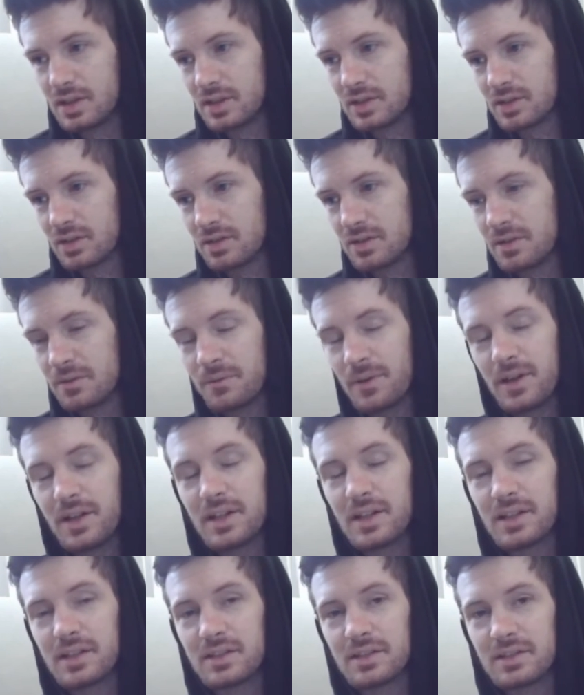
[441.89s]
So the
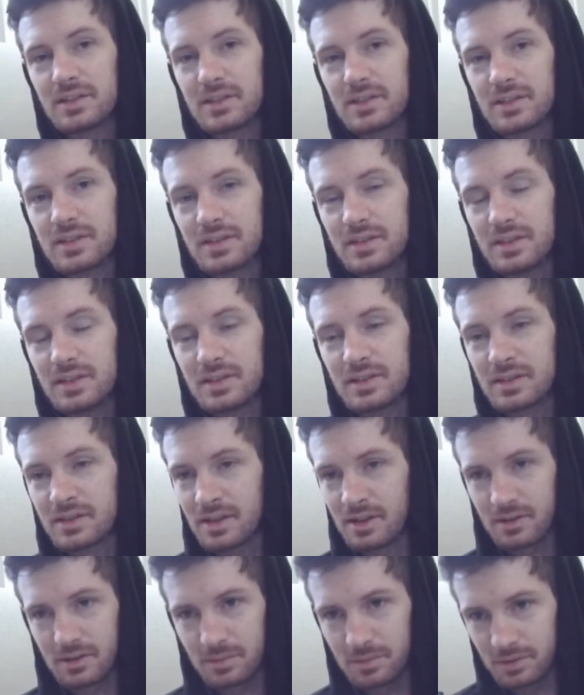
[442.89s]
defending is
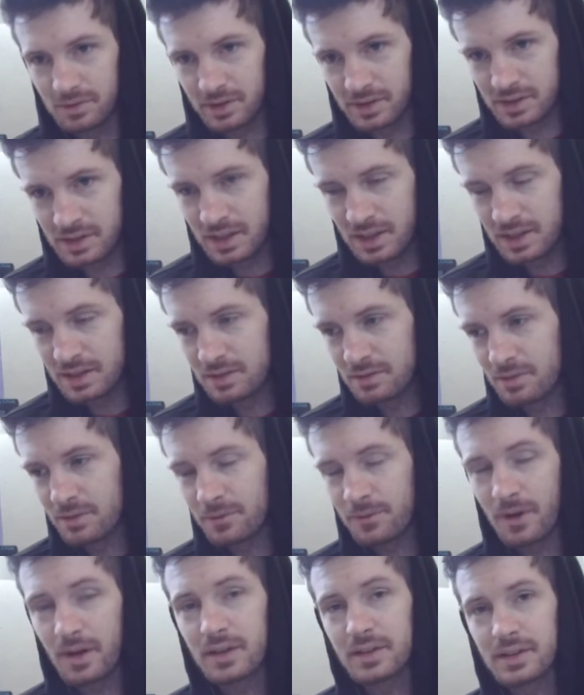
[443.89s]
terrible. Like, they need to
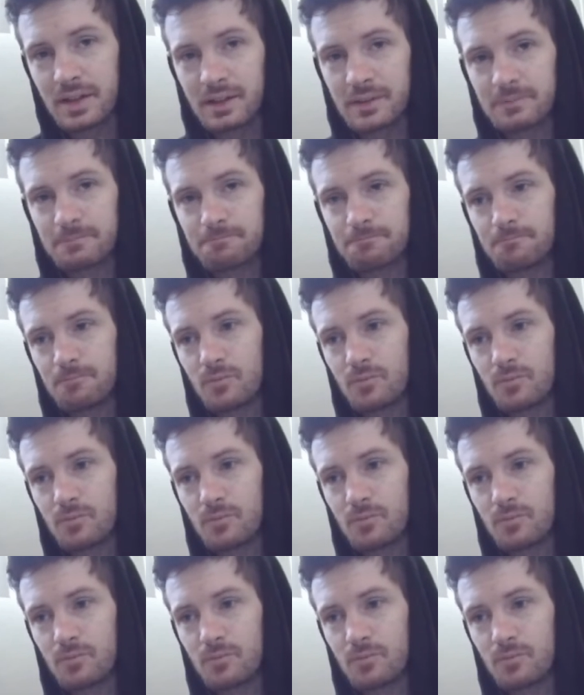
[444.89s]
refine that.